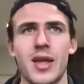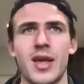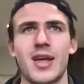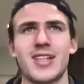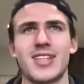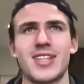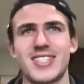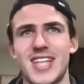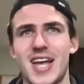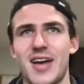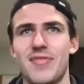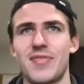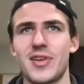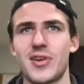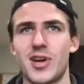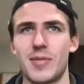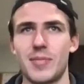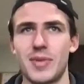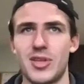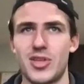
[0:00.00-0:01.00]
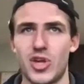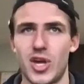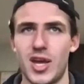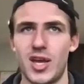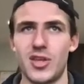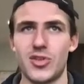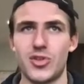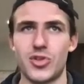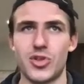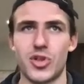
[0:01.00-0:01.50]
there's definitely going to be
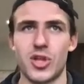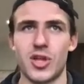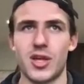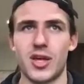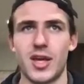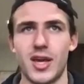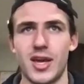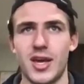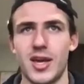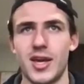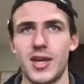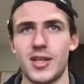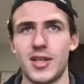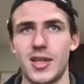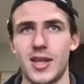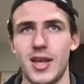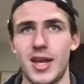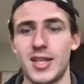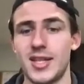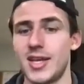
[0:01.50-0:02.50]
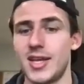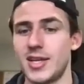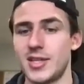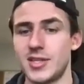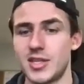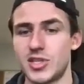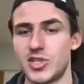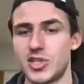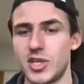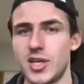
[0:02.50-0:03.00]
change in the
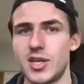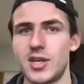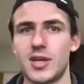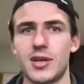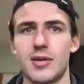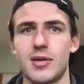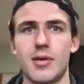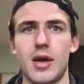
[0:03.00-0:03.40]
industry.